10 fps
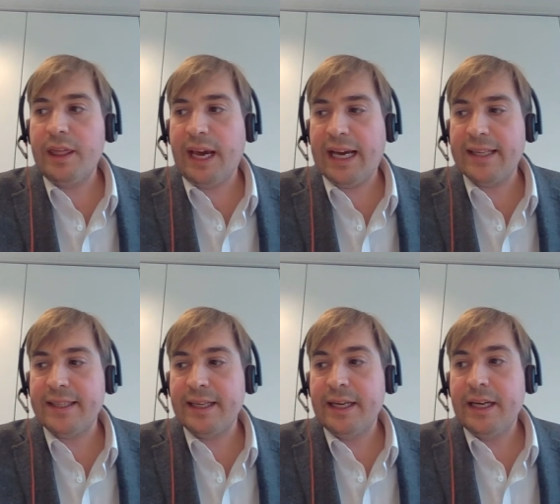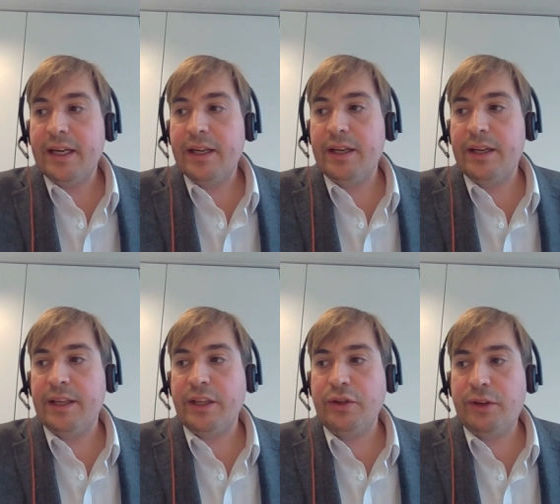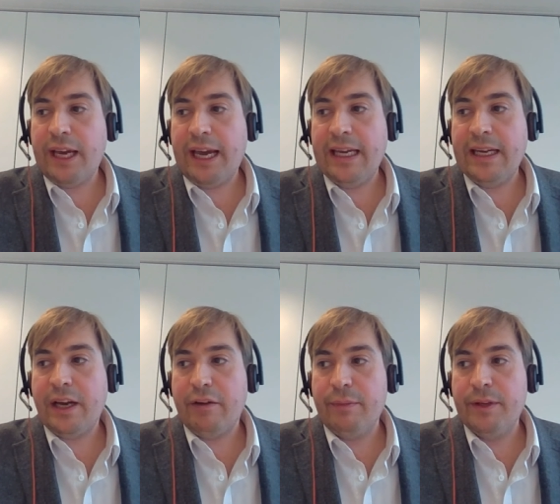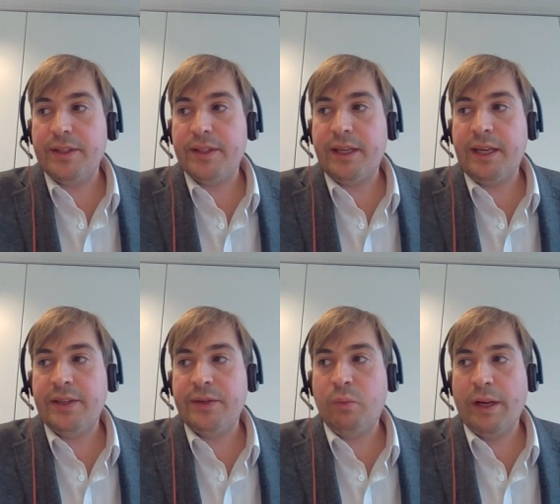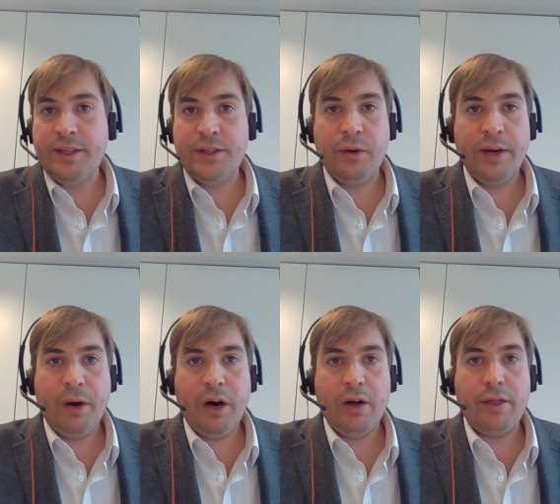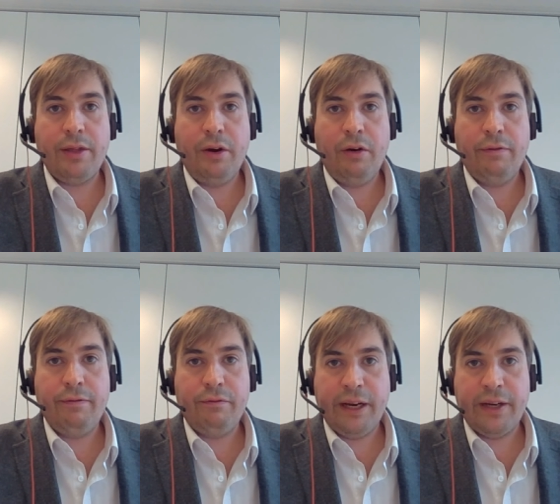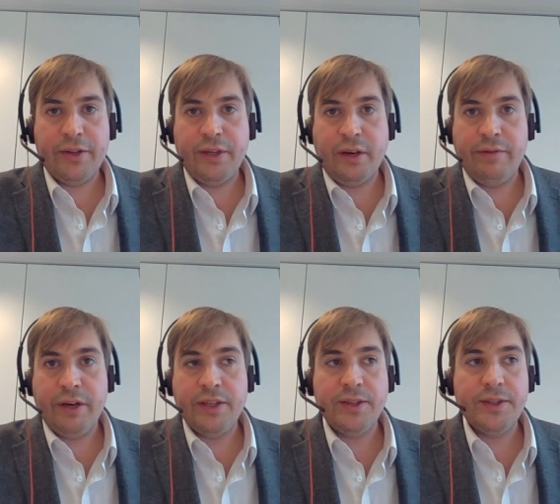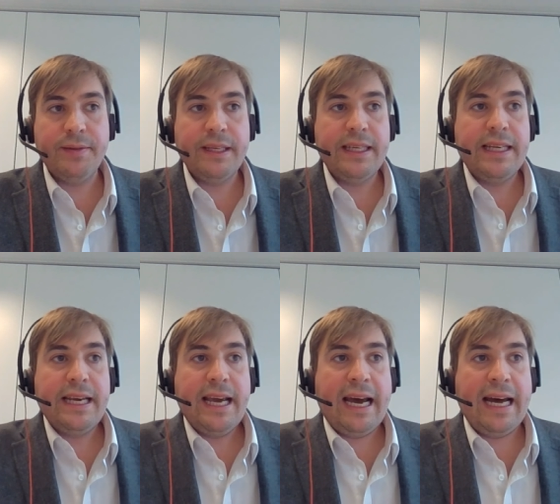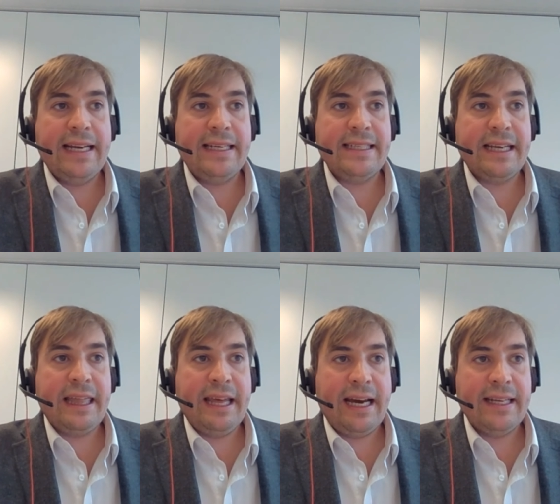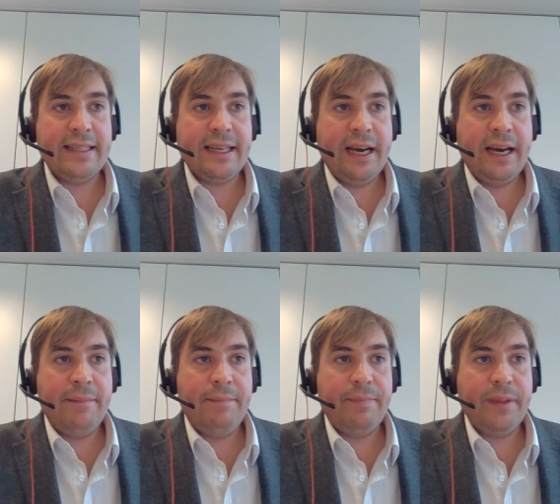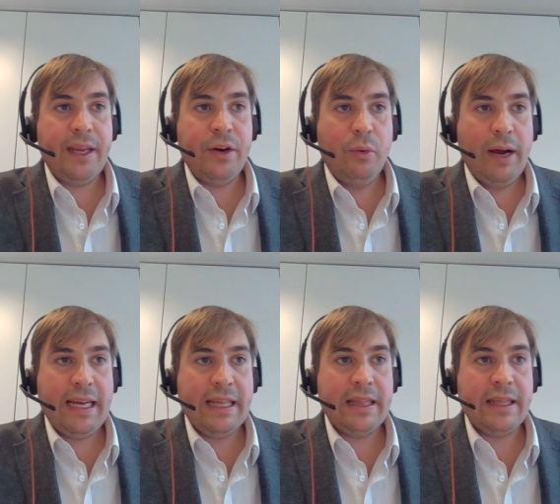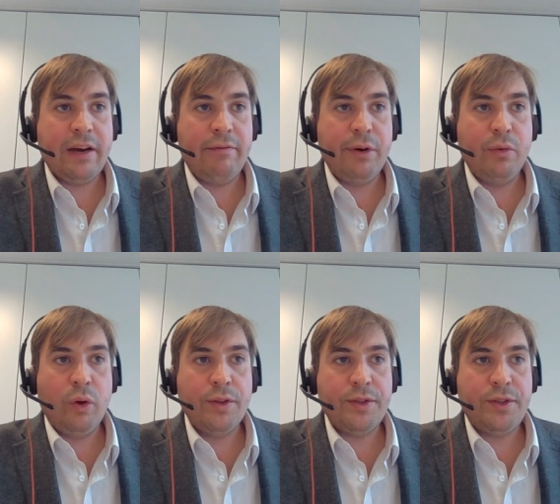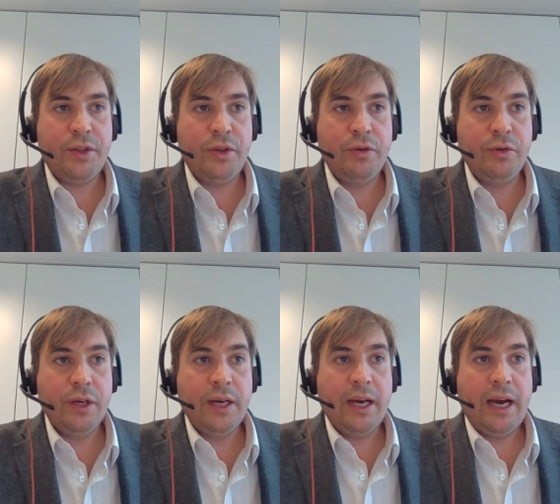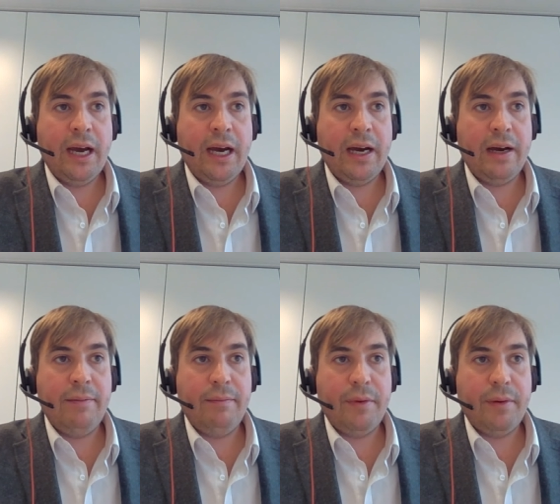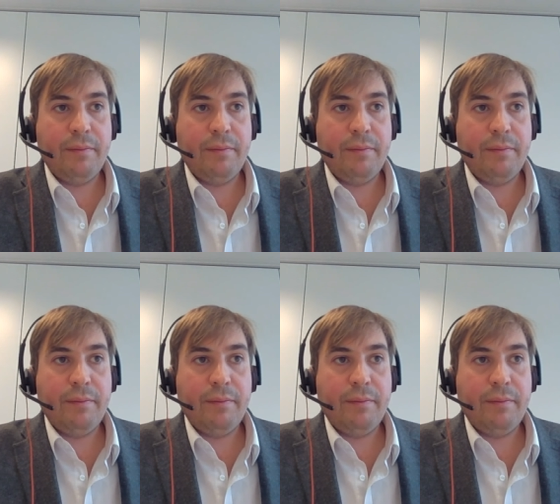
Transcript: that the UK government is wedded to a path of regulatory divergence, and that um, in a way the government wants to um,